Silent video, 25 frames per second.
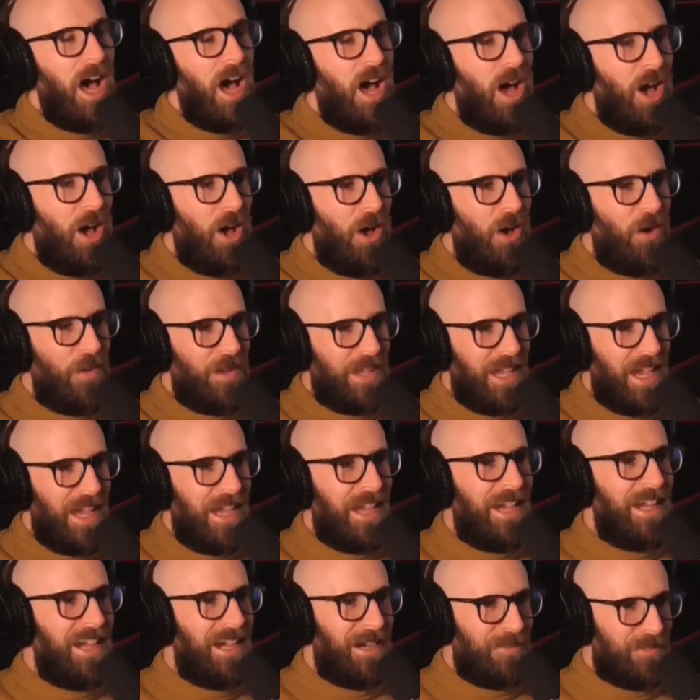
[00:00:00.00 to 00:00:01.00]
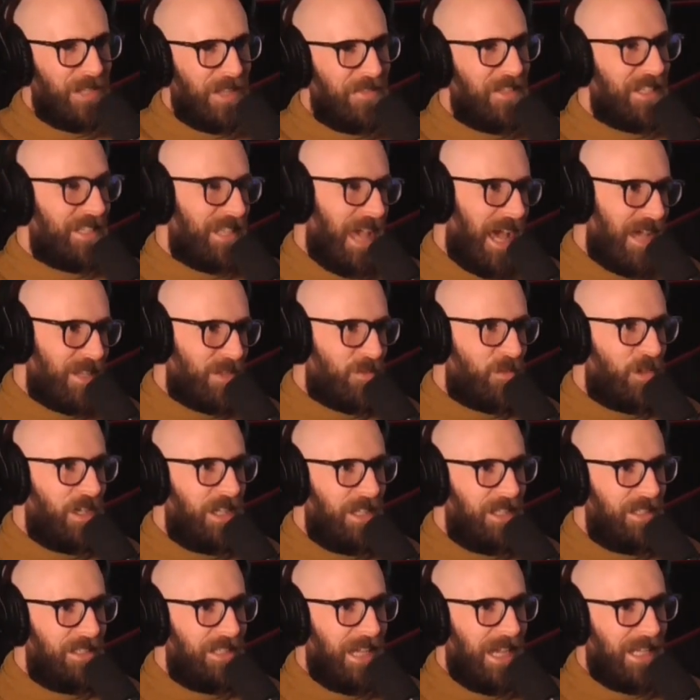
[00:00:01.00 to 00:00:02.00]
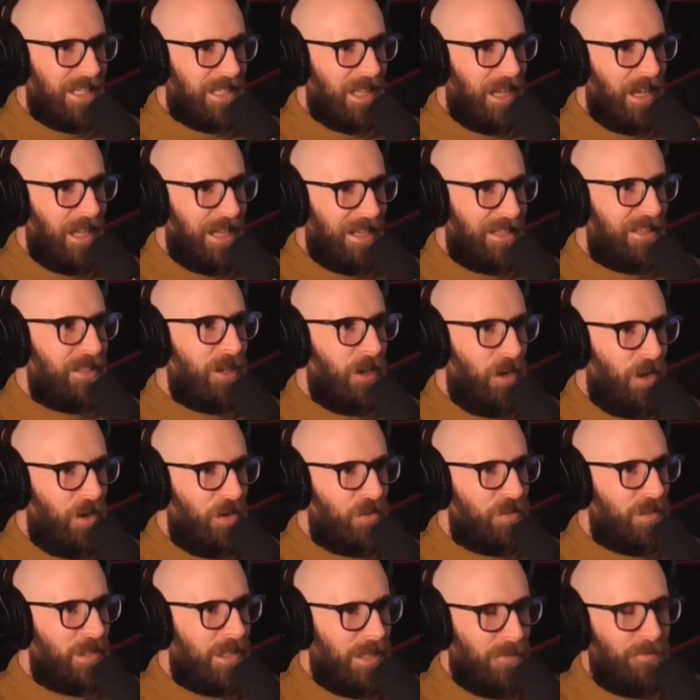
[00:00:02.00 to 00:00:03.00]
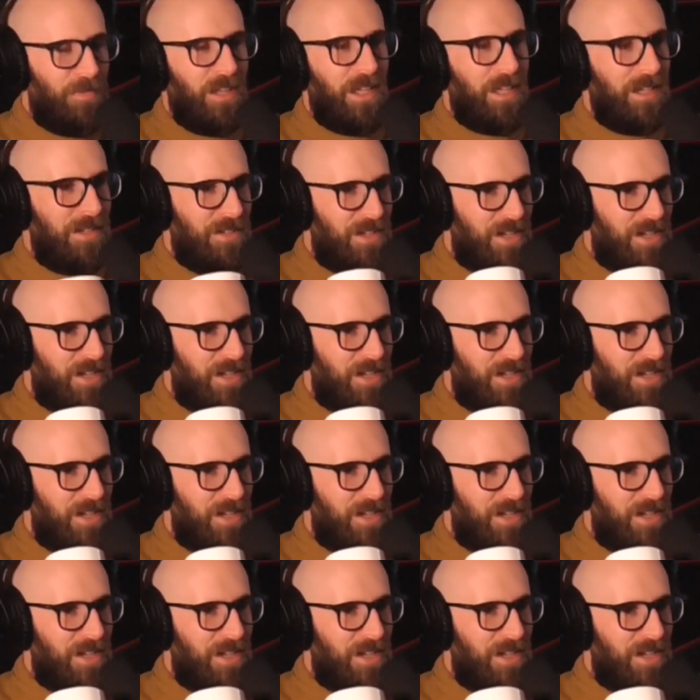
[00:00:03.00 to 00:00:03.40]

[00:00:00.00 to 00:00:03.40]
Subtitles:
Oh yeah. I've done this as well as the long zip line